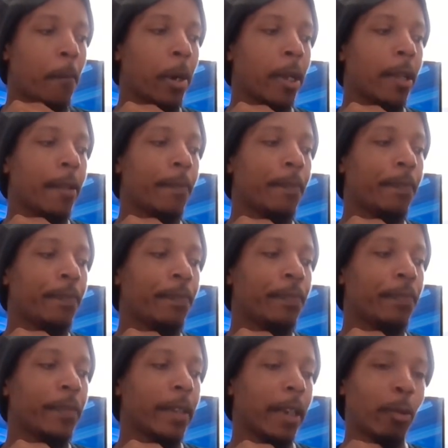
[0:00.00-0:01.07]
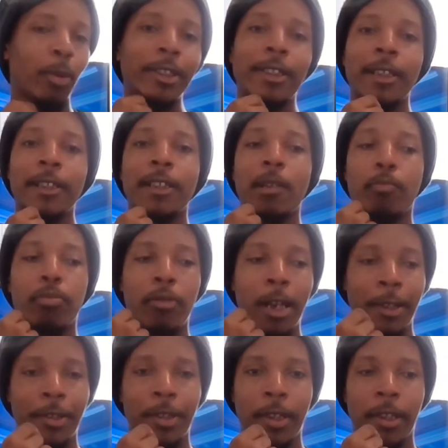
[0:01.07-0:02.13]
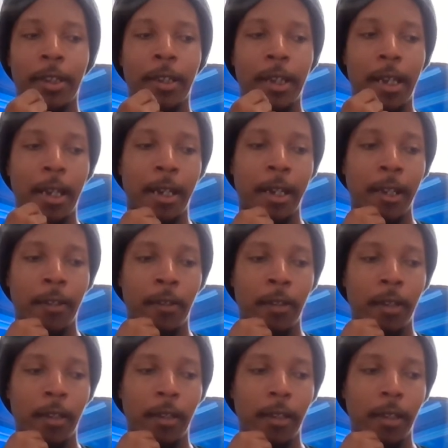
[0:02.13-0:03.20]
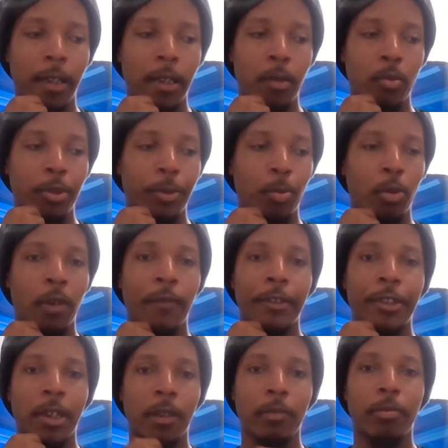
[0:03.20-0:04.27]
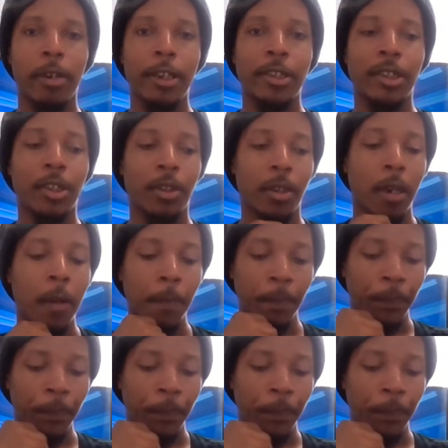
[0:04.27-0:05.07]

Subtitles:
but it wasn't as depressing, and it was more of a celebration